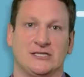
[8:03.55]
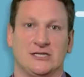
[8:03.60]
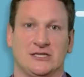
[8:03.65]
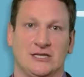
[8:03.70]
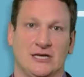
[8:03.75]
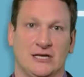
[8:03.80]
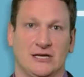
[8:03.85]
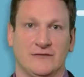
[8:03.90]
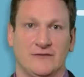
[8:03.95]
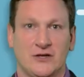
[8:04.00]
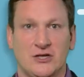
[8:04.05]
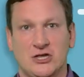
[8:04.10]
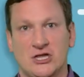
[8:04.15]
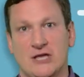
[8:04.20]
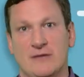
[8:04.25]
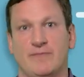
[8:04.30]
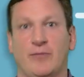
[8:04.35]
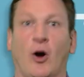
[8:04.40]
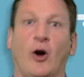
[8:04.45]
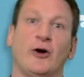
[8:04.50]
to think of it,
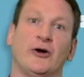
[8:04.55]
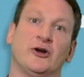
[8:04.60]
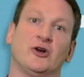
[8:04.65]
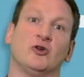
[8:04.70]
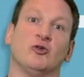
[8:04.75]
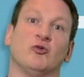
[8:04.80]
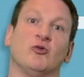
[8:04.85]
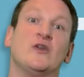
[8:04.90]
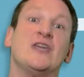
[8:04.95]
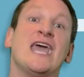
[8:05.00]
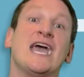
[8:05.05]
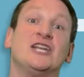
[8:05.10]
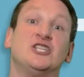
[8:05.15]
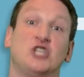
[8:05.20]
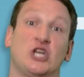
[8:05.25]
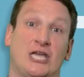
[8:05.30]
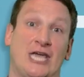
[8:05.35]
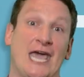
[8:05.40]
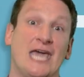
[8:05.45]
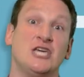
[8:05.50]
the Partner
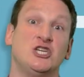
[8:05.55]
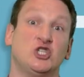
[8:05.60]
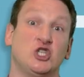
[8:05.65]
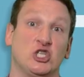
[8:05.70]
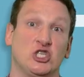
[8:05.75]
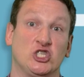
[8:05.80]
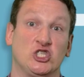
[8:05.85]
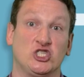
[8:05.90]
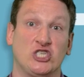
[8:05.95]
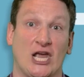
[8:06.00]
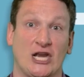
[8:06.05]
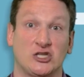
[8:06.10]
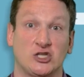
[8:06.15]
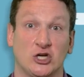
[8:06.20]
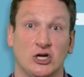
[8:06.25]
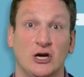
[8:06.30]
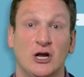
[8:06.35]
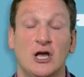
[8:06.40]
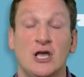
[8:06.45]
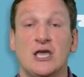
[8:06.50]
Re-Education
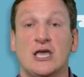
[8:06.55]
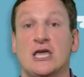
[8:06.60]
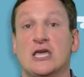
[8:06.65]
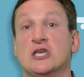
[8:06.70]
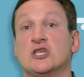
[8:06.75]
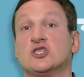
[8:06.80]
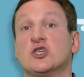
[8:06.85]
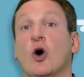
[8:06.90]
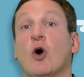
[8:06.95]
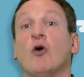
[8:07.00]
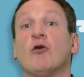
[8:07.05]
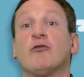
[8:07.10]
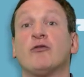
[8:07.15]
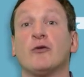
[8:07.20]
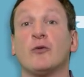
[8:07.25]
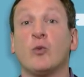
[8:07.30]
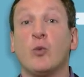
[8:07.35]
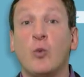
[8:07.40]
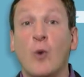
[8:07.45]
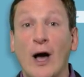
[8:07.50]
Center, is
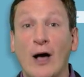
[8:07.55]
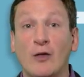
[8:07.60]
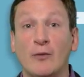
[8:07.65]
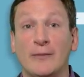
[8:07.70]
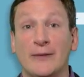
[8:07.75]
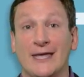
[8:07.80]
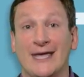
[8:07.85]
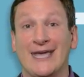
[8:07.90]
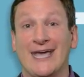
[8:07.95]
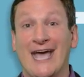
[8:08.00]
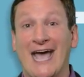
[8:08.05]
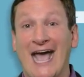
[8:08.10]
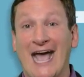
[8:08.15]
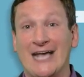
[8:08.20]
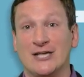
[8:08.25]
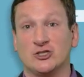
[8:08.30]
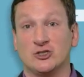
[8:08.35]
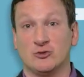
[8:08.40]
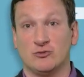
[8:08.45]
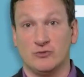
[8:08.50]
overwhelming
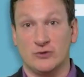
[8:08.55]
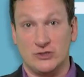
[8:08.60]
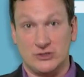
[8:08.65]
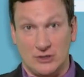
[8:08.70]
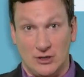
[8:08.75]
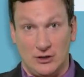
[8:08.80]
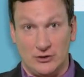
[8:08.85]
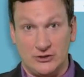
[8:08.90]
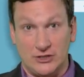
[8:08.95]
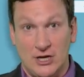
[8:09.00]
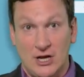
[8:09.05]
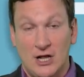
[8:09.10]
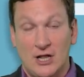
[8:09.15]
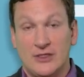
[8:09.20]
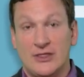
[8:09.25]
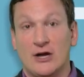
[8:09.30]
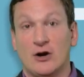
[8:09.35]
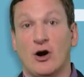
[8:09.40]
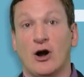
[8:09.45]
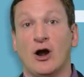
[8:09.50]
as a result.
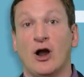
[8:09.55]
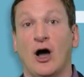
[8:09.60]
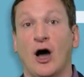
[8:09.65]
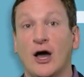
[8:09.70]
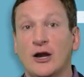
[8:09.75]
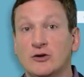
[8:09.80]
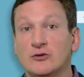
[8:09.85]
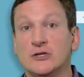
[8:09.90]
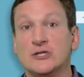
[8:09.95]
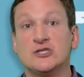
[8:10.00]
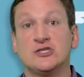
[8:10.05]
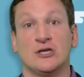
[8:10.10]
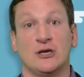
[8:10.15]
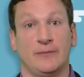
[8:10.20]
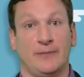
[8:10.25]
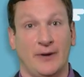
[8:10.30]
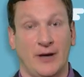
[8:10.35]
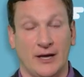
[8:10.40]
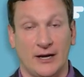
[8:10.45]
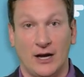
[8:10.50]
There are hundreds
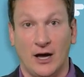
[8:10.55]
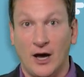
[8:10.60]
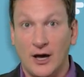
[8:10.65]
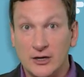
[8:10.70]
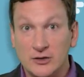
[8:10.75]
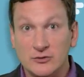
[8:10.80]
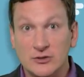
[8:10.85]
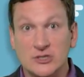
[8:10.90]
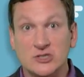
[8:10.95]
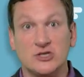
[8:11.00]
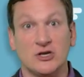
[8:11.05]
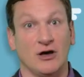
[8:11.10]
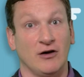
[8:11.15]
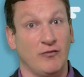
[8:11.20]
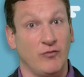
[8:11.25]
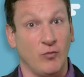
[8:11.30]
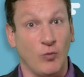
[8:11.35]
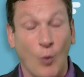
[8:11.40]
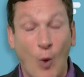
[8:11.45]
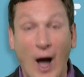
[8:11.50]
upon hundreds
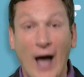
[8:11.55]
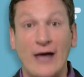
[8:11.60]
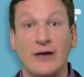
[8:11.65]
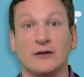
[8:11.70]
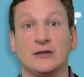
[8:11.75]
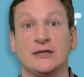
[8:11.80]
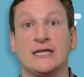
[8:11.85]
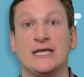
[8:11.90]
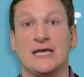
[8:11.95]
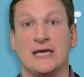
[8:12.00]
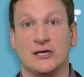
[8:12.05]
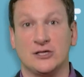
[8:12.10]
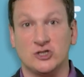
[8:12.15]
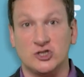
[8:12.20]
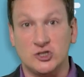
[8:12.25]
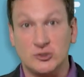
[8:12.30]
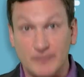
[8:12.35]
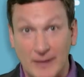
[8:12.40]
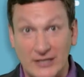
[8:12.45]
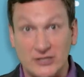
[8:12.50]
of wildly
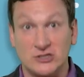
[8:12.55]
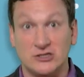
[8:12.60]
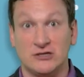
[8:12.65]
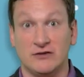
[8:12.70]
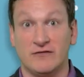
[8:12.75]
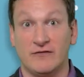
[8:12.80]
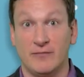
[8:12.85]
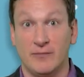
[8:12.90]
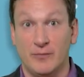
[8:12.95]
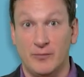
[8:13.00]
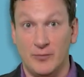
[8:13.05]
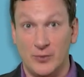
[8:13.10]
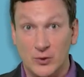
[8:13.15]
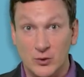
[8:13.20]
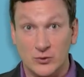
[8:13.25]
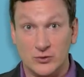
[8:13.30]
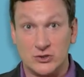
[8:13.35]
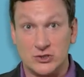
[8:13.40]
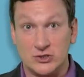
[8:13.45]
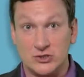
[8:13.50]
expensive
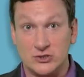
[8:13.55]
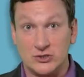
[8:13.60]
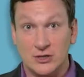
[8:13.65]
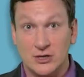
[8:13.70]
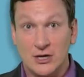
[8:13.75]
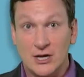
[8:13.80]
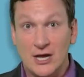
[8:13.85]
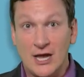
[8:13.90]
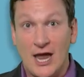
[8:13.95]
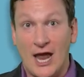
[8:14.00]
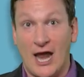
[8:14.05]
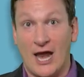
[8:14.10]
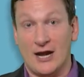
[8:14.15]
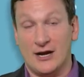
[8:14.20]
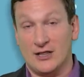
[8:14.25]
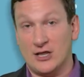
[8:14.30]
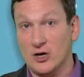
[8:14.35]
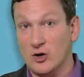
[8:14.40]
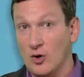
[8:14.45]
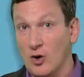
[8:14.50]
booths,
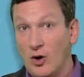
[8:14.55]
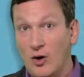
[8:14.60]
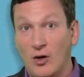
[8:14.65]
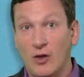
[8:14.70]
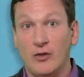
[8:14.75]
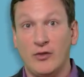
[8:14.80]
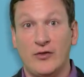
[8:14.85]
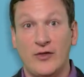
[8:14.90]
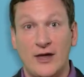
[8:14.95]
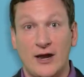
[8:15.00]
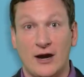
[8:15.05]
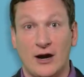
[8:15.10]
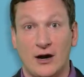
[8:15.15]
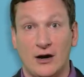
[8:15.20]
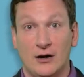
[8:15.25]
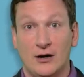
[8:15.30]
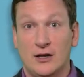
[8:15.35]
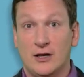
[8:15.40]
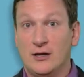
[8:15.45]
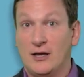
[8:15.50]
and they're all
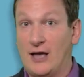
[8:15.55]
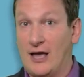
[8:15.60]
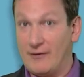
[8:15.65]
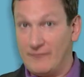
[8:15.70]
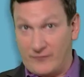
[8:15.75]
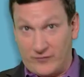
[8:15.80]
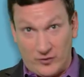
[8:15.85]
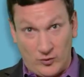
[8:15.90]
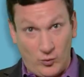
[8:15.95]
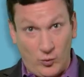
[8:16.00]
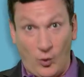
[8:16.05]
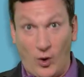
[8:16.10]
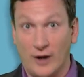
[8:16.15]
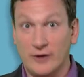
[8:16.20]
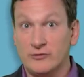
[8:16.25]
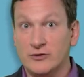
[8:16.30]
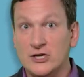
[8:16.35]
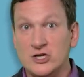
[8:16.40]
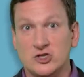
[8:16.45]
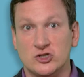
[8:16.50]
there for
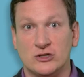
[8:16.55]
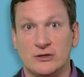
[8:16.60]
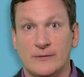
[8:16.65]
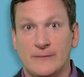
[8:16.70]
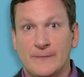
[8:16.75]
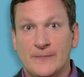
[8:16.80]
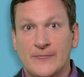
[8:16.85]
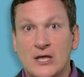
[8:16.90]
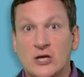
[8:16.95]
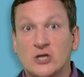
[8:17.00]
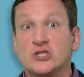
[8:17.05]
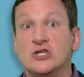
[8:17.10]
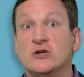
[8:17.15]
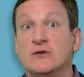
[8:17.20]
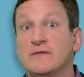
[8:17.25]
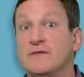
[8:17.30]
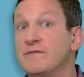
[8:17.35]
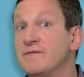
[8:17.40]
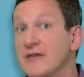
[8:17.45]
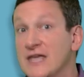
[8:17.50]
one reason:
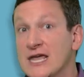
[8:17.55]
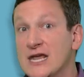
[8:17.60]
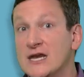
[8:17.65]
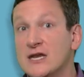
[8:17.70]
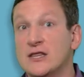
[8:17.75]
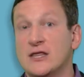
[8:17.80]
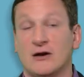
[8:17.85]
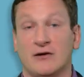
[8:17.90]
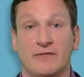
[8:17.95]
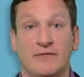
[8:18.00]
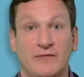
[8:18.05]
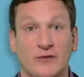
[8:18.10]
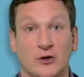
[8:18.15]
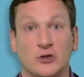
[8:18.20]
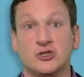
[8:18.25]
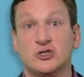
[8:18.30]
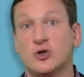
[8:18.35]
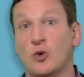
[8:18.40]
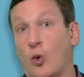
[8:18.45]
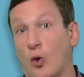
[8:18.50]
to feed their
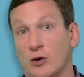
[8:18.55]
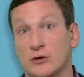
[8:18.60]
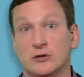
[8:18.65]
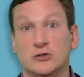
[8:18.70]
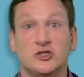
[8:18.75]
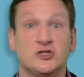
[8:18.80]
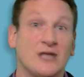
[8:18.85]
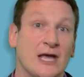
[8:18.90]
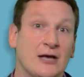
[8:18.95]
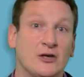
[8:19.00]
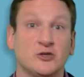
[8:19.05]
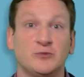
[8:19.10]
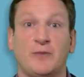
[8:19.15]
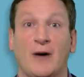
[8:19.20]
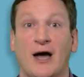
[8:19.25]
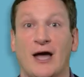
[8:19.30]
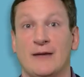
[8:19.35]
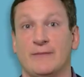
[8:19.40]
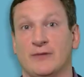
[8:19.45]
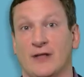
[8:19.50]
first quarter sales
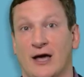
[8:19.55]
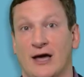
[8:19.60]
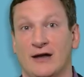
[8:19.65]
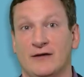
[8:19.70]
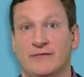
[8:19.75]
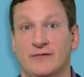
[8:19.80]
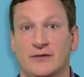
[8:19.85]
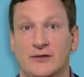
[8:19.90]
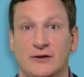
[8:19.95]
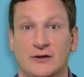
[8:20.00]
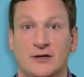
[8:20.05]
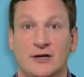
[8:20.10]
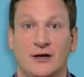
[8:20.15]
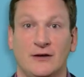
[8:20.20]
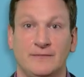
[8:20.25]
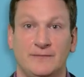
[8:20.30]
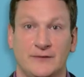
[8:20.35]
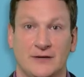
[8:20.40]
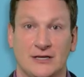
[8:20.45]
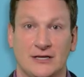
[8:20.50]
pipeline for their
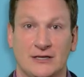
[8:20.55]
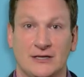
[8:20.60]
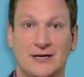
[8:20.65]
company.